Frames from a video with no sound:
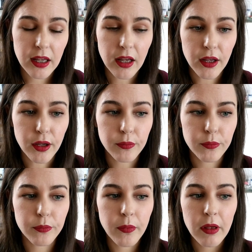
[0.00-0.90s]

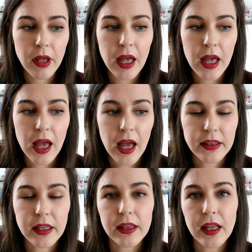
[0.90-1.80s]
and
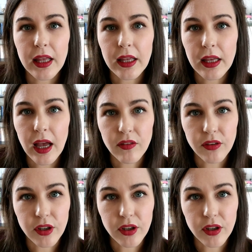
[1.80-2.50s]
then they have